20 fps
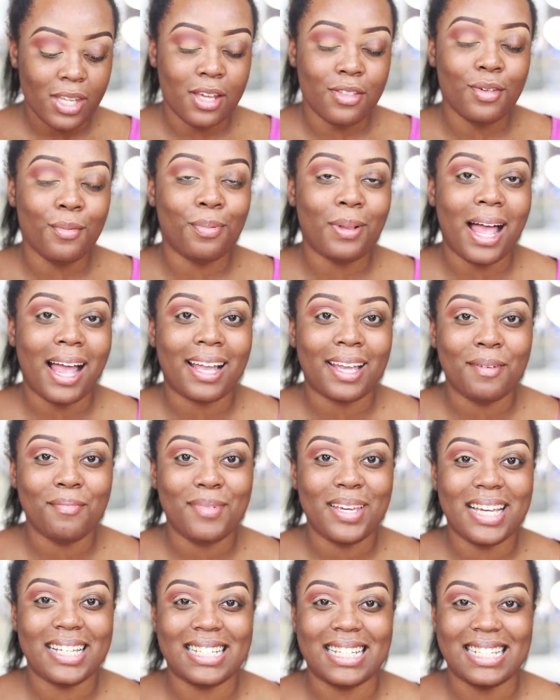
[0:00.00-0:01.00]
the black can
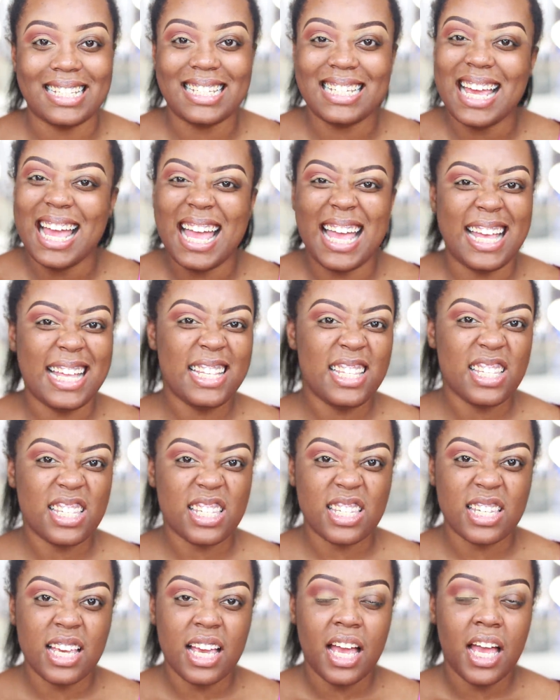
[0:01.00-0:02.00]
be as
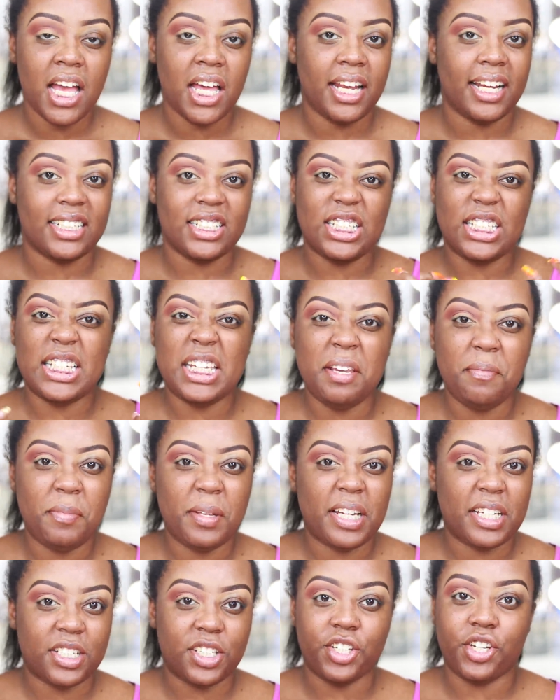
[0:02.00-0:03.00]
intense and as deep
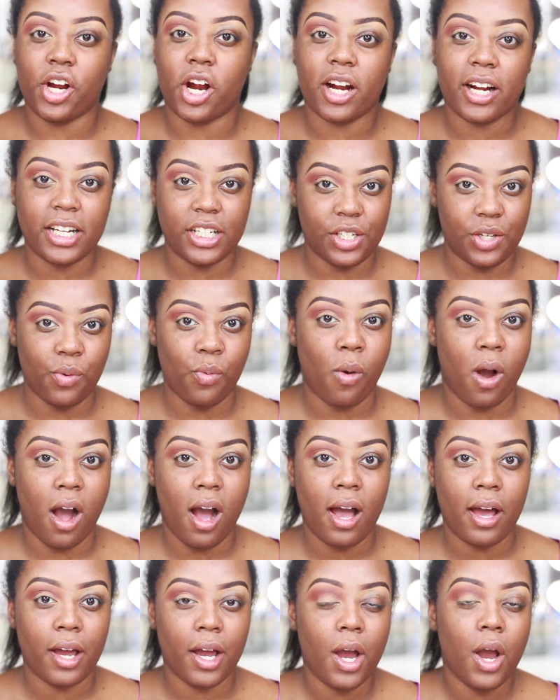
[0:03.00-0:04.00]
and as dark as you
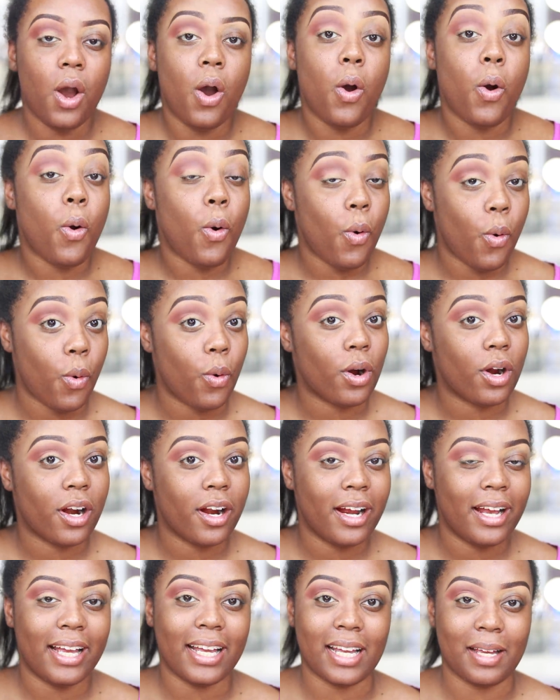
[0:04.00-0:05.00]
want,
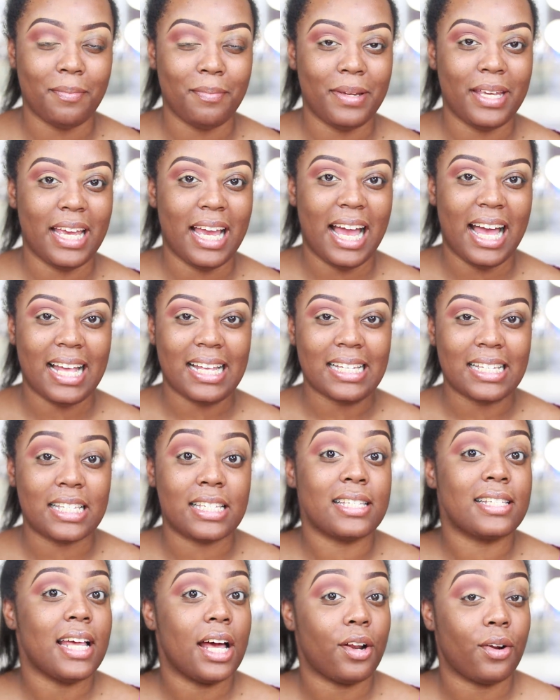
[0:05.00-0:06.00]
or it can be as
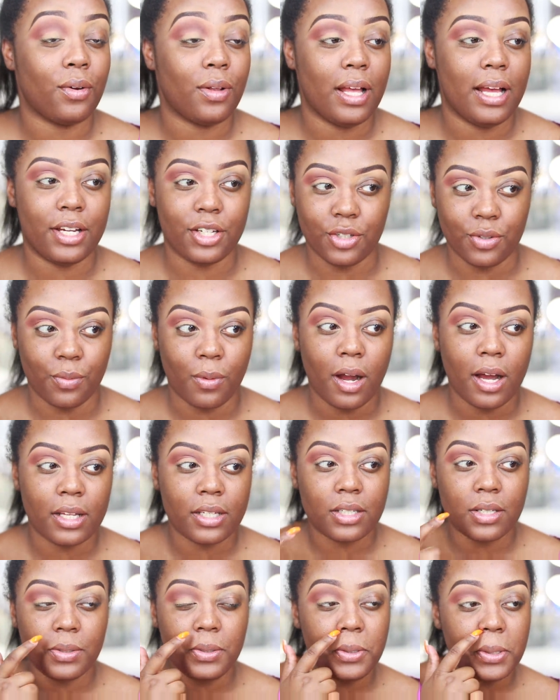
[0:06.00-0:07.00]
subtle as you
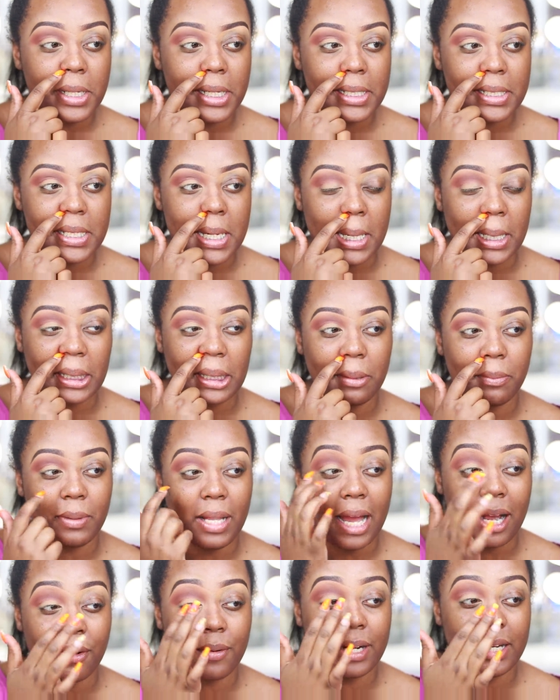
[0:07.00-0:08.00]
want. So you can take the
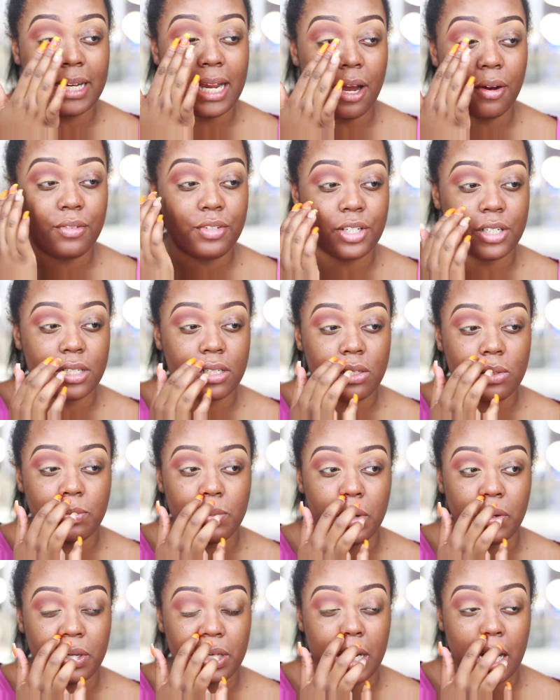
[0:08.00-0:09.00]
black right now and just
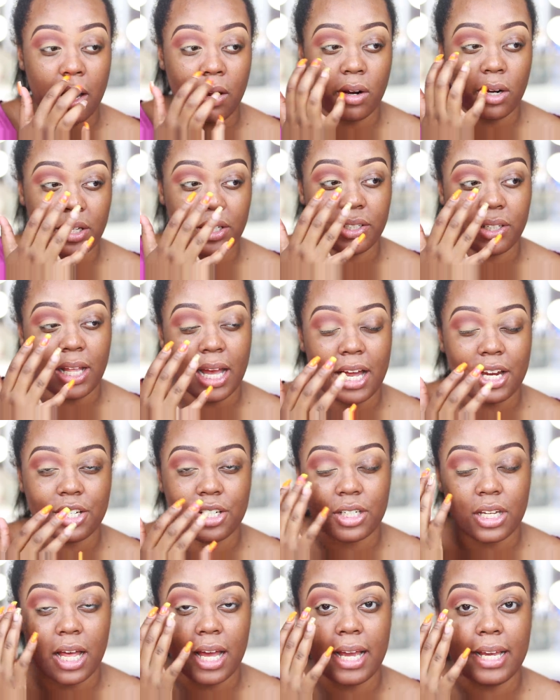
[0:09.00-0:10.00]
smoke it out on your
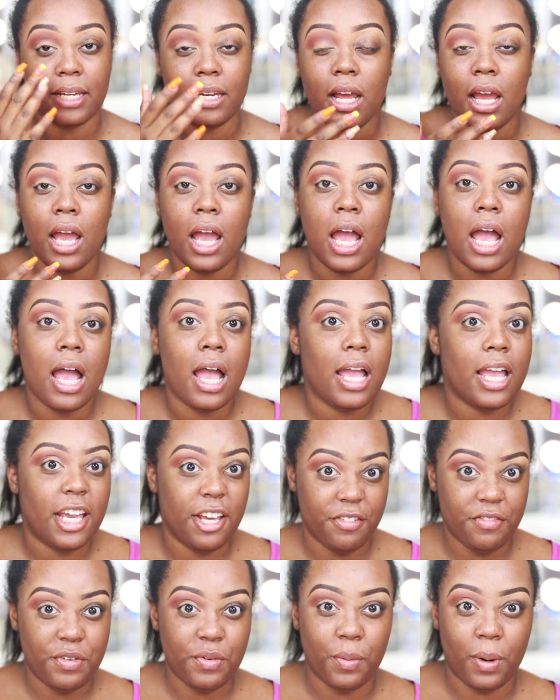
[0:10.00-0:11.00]
lash line
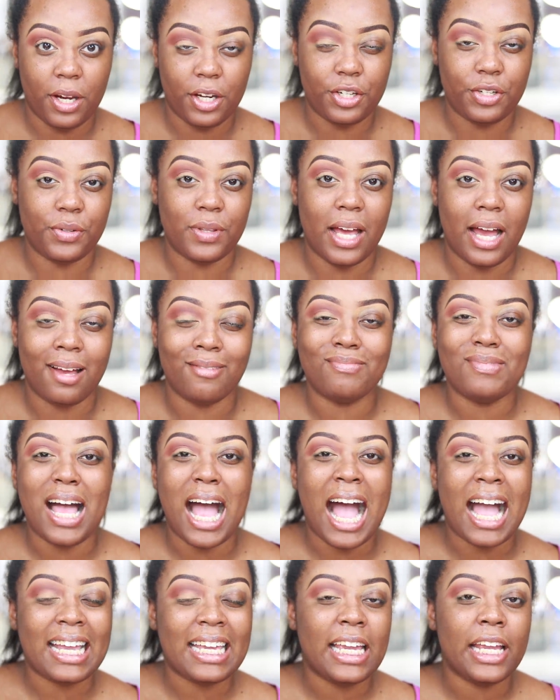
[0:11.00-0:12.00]
if you want to do that.
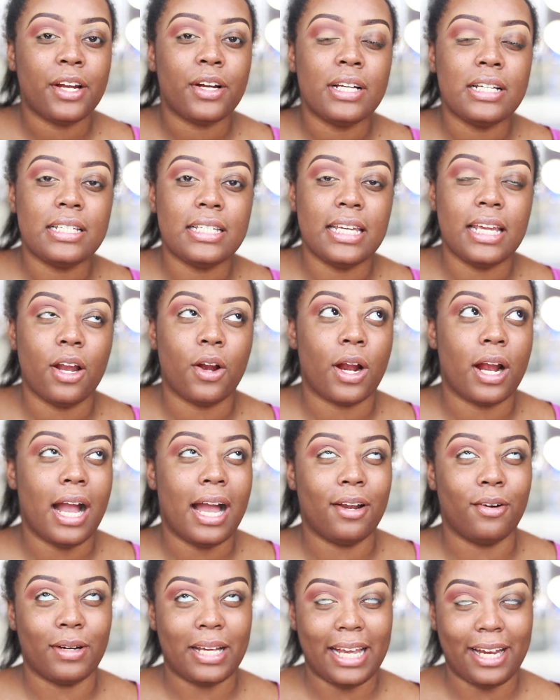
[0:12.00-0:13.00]
I guarantee, or
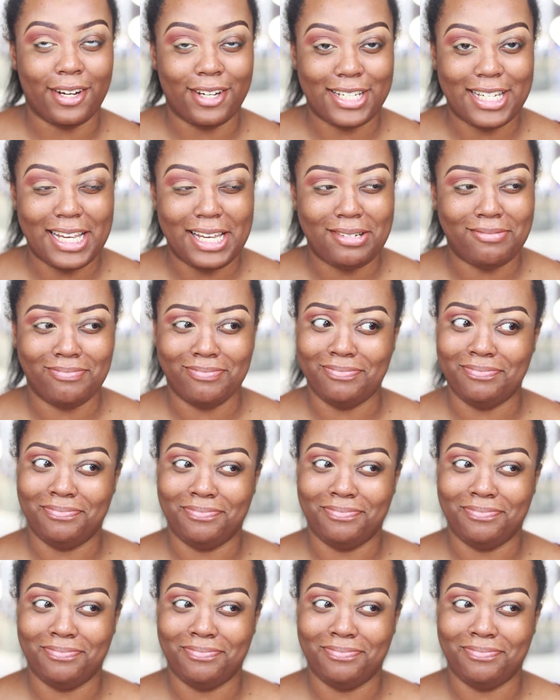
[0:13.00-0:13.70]
I don't guarantee,